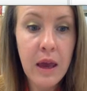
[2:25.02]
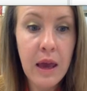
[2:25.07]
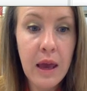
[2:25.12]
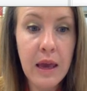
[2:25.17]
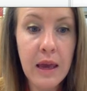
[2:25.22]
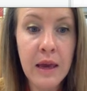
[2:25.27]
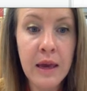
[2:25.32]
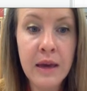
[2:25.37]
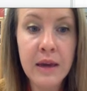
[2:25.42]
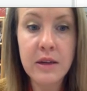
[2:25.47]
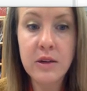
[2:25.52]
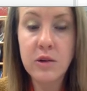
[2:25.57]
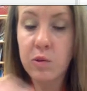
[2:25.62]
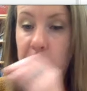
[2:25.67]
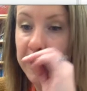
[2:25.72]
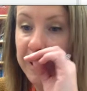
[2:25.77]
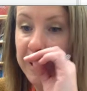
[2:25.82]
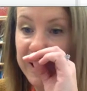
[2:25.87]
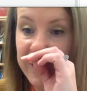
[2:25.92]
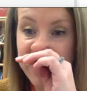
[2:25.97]
And
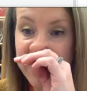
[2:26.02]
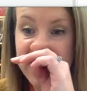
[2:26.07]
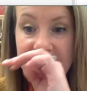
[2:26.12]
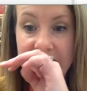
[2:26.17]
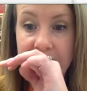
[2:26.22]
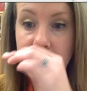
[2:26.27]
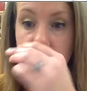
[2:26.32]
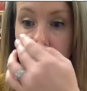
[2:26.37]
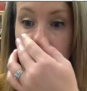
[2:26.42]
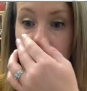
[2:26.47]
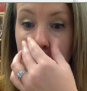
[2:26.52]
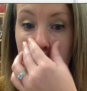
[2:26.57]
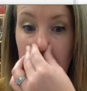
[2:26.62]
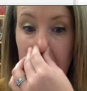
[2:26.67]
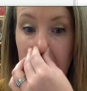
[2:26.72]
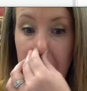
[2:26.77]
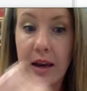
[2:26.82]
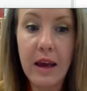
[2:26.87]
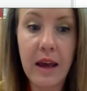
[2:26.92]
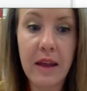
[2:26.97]
we're going to read this
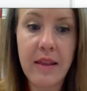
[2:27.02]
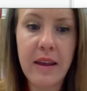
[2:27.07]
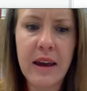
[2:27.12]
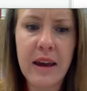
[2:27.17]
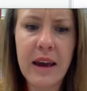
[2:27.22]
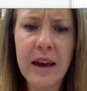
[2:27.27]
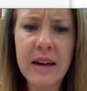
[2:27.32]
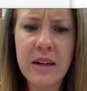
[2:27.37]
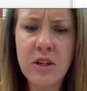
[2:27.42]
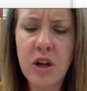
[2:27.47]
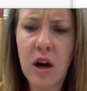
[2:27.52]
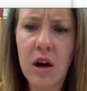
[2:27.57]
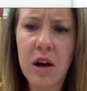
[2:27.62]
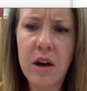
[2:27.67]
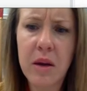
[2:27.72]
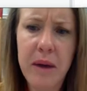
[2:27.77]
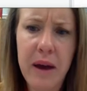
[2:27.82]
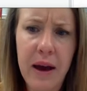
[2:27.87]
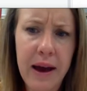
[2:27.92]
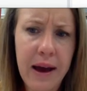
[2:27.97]
again and then kind of talk
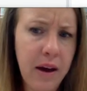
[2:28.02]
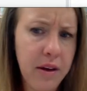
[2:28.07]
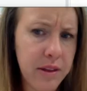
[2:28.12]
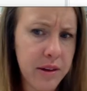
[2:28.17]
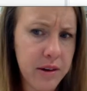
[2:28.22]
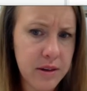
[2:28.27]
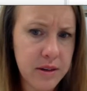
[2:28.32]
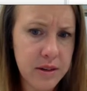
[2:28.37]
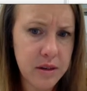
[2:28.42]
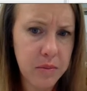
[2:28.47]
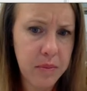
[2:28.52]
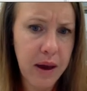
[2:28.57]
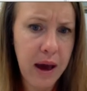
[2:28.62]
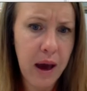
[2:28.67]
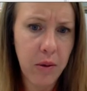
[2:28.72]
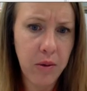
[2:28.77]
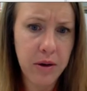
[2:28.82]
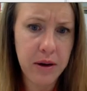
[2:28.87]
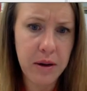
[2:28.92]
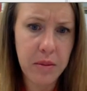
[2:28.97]
about how there is a
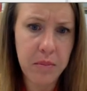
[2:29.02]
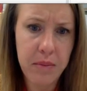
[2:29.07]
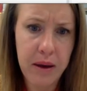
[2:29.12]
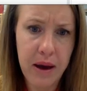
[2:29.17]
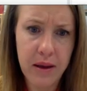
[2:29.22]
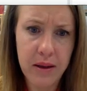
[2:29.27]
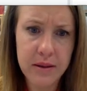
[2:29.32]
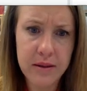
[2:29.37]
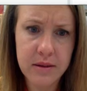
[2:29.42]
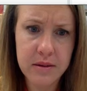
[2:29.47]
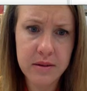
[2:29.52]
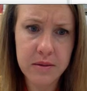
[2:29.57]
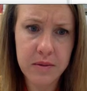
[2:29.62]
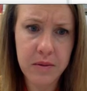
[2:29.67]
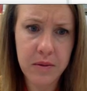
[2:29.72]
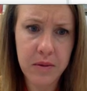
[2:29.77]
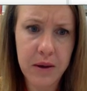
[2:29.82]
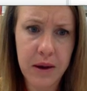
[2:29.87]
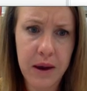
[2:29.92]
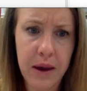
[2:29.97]
power imbalance,
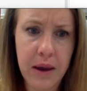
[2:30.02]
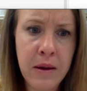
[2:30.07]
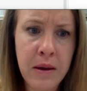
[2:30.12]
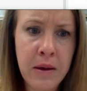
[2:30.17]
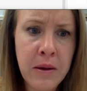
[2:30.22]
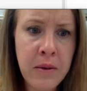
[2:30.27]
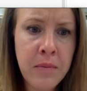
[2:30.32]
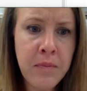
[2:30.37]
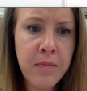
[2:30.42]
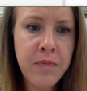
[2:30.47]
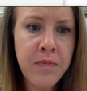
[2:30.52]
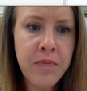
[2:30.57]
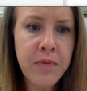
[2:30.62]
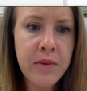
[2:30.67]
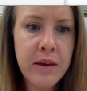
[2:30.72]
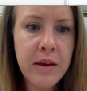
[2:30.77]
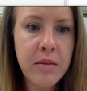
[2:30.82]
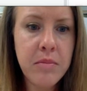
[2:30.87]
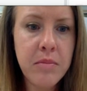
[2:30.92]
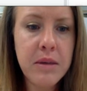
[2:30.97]
okay?
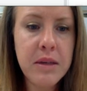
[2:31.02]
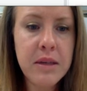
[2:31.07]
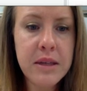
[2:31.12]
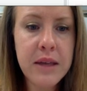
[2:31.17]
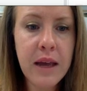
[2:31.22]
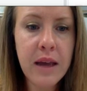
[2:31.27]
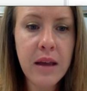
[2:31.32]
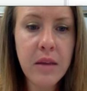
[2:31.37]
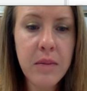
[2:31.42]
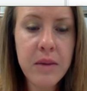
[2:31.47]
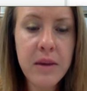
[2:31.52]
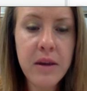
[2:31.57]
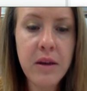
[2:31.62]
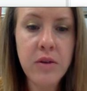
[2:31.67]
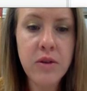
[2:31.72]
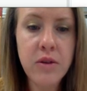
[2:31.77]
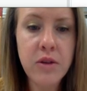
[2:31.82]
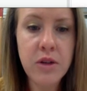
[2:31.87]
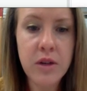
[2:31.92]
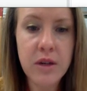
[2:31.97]
Miss
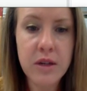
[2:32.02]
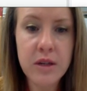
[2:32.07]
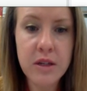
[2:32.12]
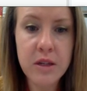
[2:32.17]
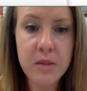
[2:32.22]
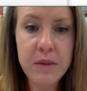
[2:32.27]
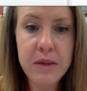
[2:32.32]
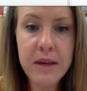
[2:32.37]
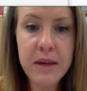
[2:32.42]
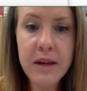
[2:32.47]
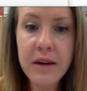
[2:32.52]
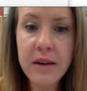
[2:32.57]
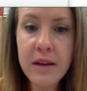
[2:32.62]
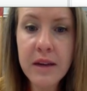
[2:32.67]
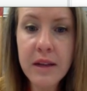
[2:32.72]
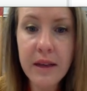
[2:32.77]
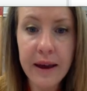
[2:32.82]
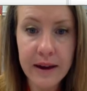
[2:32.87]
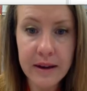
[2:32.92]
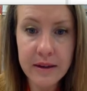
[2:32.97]
Scalapino started speaking to the
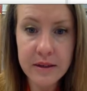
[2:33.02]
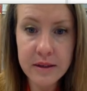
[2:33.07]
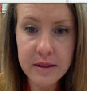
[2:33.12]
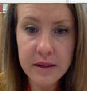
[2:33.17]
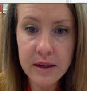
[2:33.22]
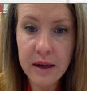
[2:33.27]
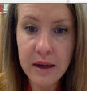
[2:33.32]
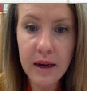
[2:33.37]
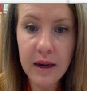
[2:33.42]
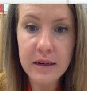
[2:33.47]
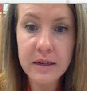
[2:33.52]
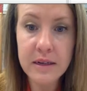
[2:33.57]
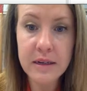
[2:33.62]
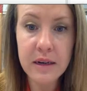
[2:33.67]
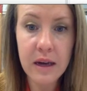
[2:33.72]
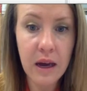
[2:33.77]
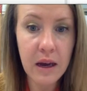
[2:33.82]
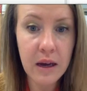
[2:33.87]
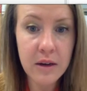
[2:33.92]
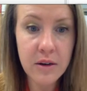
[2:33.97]
class, and I did
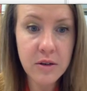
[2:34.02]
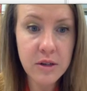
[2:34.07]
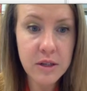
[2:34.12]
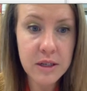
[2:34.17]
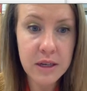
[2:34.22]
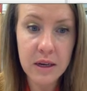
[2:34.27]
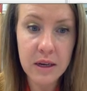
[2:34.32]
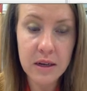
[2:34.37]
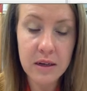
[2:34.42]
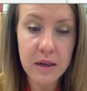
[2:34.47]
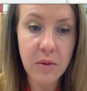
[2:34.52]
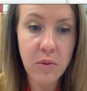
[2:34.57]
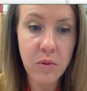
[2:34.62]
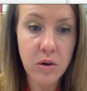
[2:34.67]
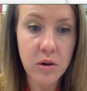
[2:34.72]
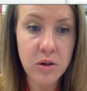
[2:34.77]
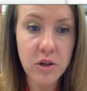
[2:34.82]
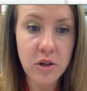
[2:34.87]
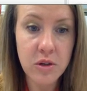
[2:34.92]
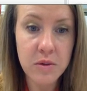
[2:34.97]
not understand a
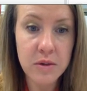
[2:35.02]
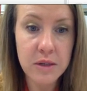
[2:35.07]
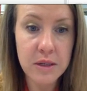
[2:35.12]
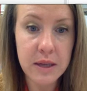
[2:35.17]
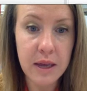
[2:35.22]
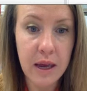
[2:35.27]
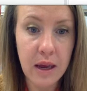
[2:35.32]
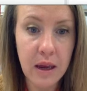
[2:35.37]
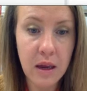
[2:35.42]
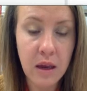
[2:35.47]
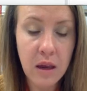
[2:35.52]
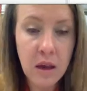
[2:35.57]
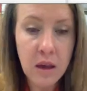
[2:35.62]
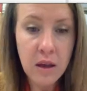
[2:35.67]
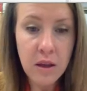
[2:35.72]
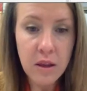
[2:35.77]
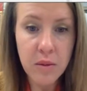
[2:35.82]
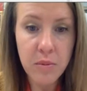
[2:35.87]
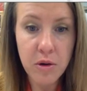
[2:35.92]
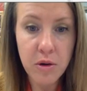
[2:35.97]
word she was saying.
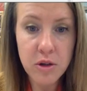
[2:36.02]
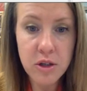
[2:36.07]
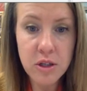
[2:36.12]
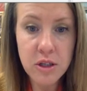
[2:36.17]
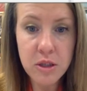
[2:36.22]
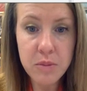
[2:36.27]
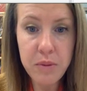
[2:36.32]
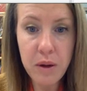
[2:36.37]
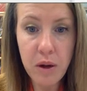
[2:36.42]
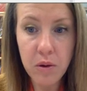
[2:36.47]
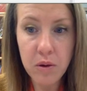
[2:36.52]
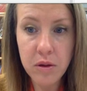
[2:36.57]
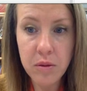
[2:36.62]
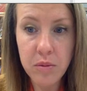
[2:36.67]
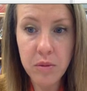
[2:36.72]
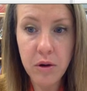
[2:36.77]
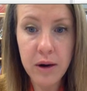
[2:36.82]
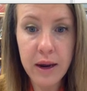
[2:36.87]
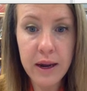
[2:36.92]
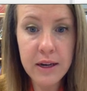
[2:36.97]
The more she spoke, the
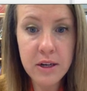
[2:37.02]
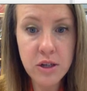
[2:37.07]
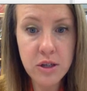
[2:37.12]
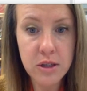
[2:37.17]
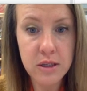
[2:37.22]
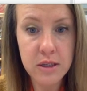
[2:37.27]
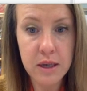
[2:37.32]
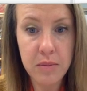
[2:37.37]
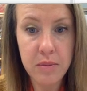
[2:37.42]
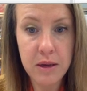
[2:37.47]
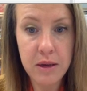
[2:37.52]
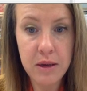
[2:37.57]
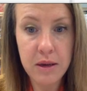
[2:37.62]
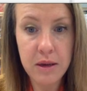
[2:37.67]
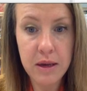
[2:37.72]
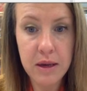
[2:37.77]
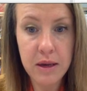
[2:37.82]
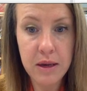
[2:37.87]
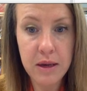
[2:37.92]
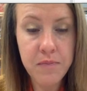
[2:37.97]
more anxious I
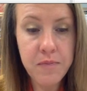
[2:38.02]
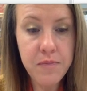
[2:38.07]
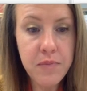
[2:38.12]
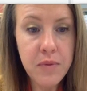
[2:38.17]
became.